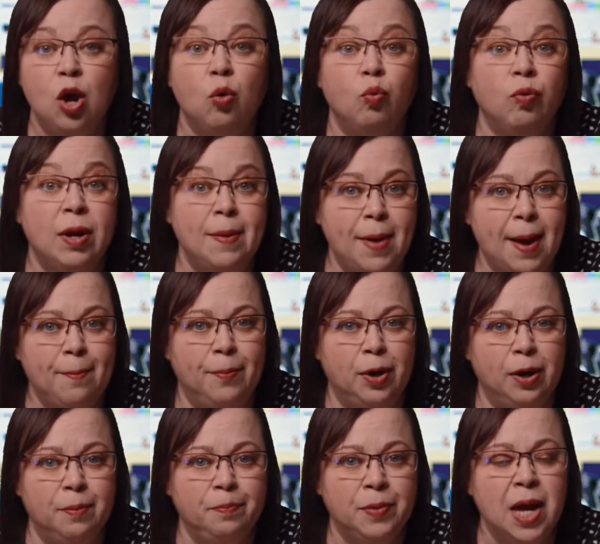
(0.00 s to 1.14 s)

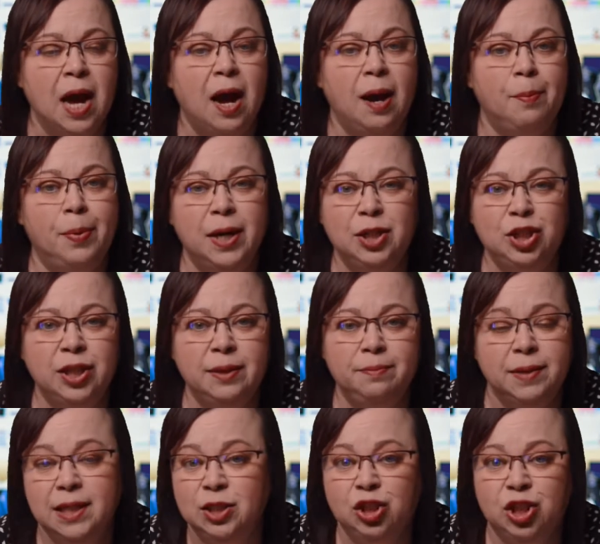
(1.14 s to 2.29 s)
Remember, a budget
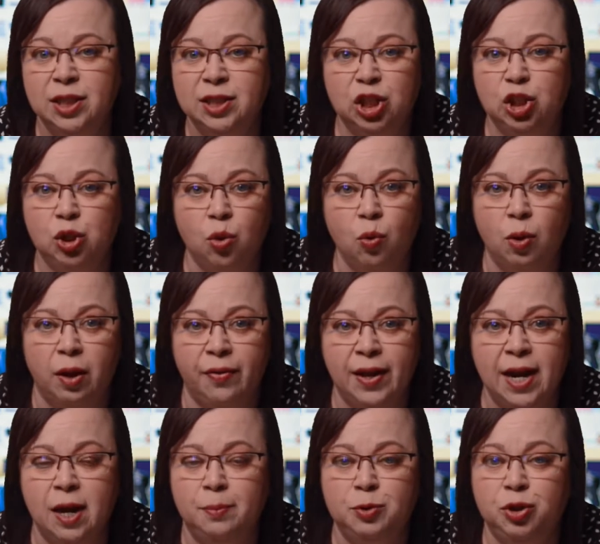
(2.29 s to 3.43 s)
is just a tool
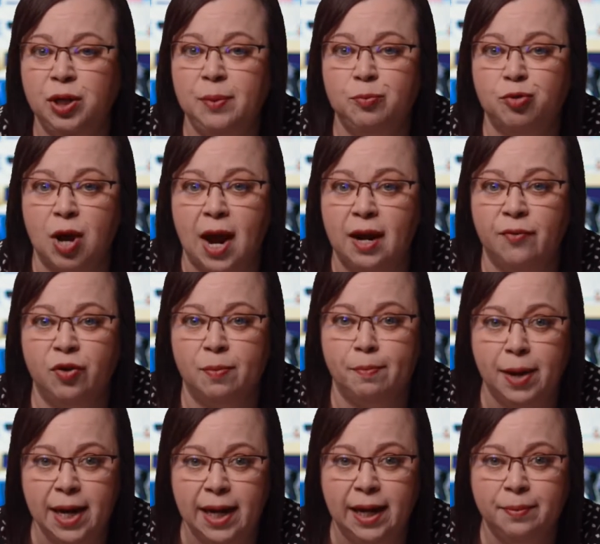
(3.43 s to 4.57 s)
that helps you keep track of your
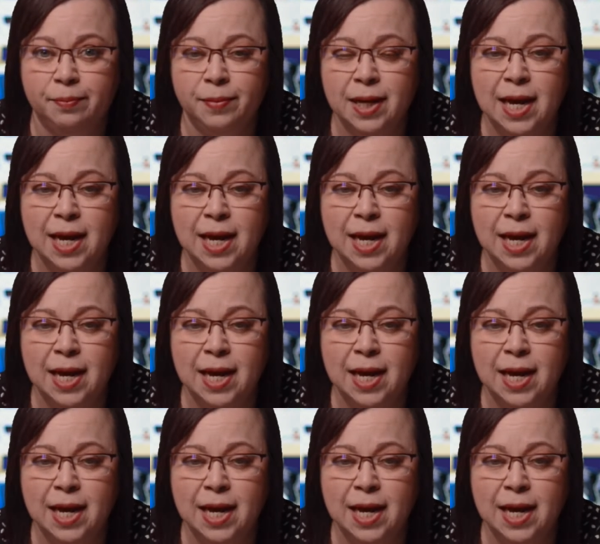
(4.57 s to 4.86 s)
money.